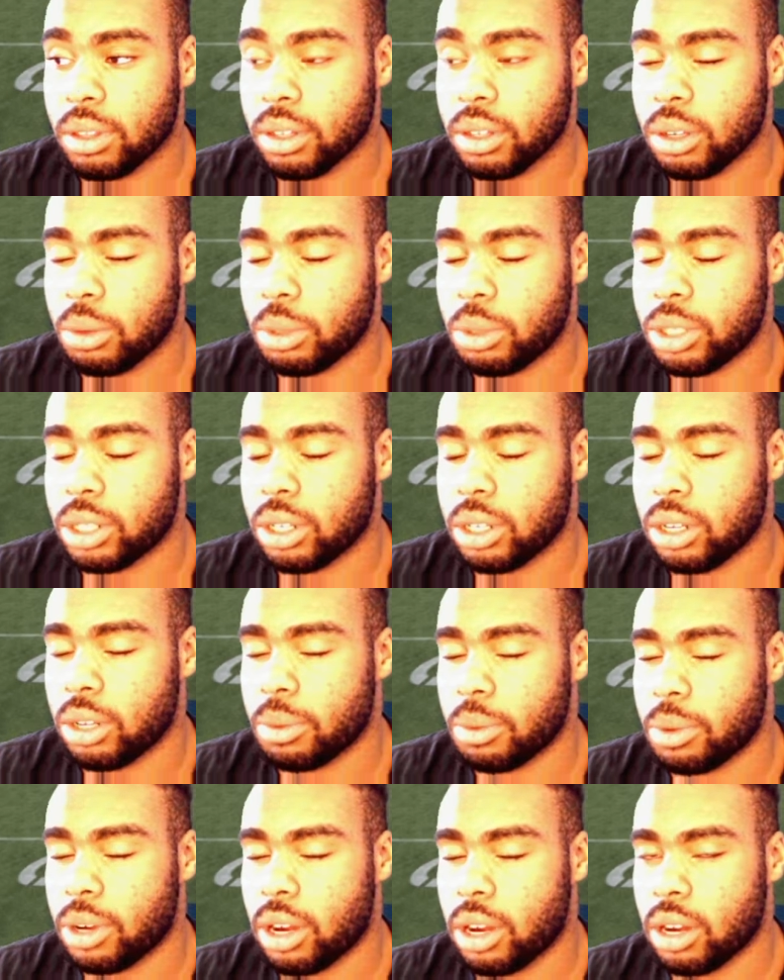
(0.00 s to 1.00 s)
going
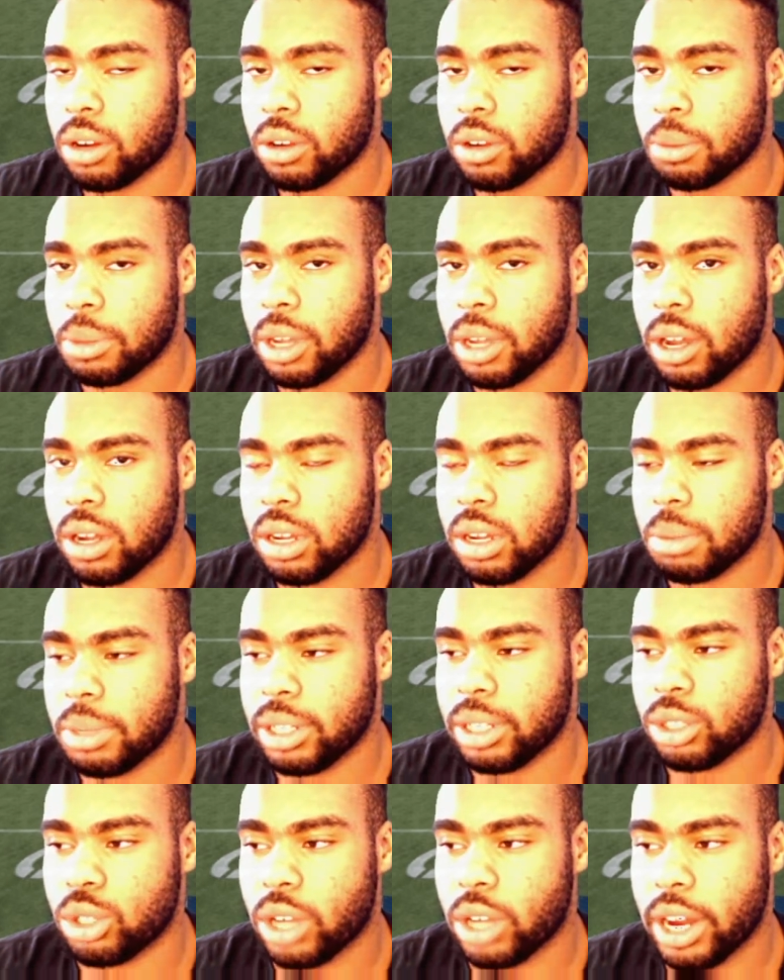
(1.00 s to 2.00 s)
to be
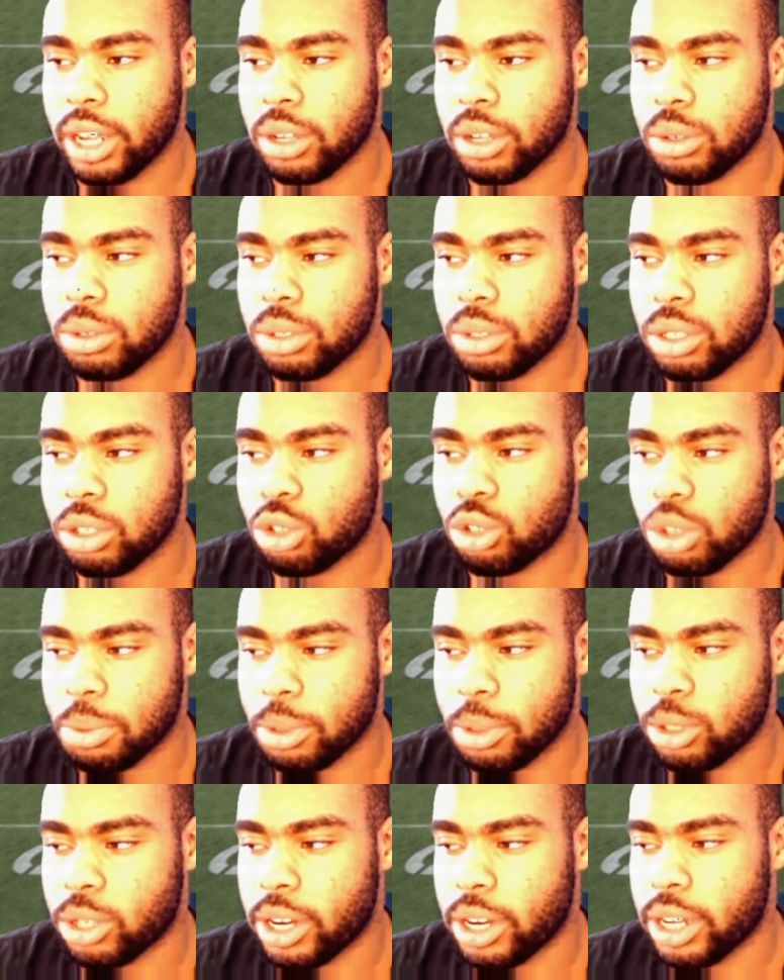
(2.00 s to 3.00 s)
audibling triangle. So
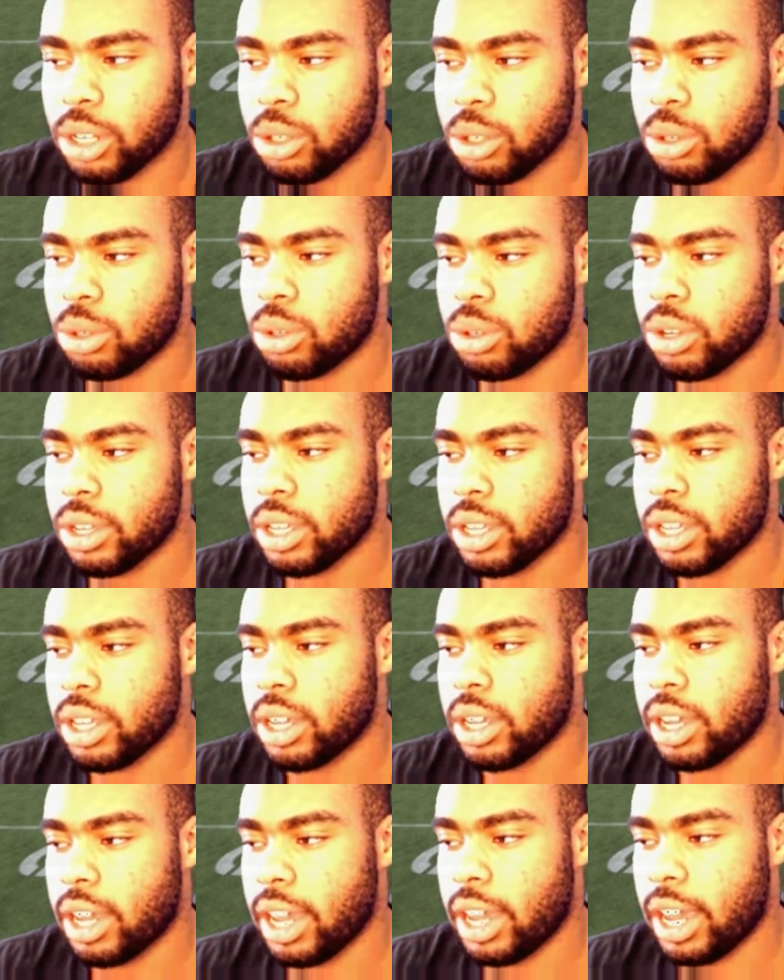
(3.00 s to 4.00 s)
triple triangle
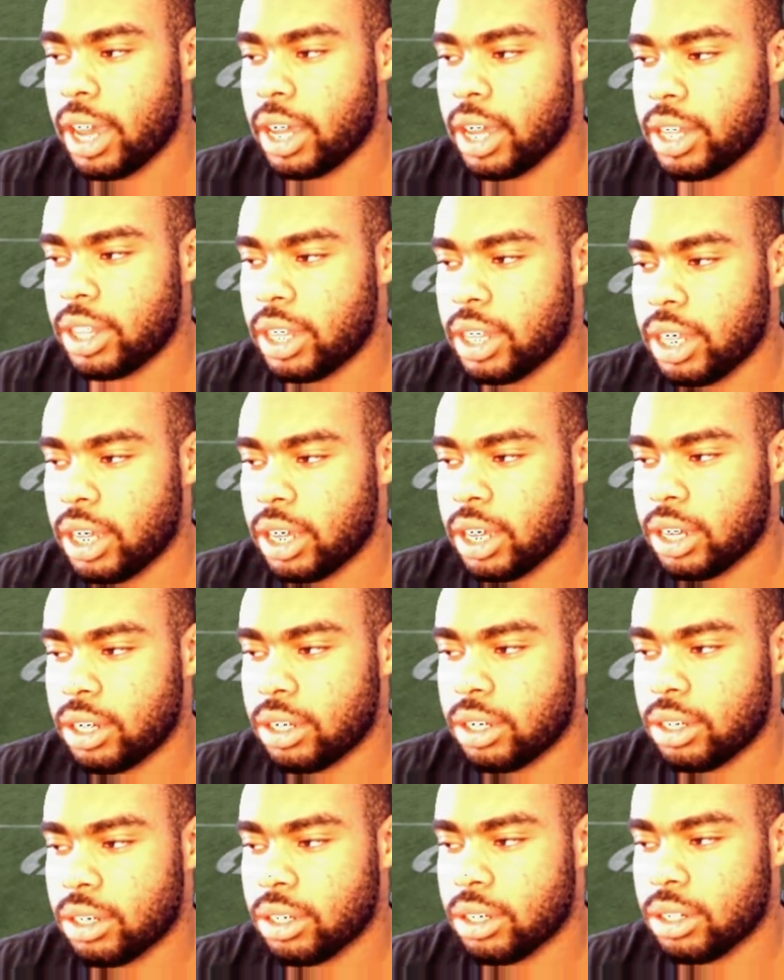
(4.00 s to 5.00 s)
and
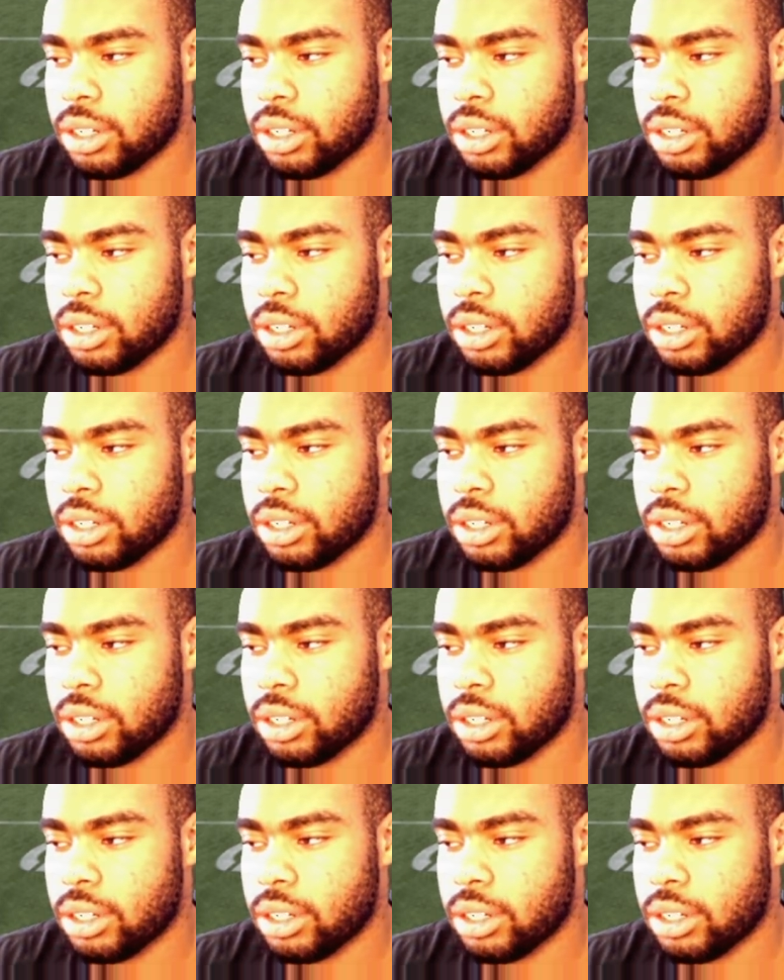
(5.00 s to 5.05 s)
then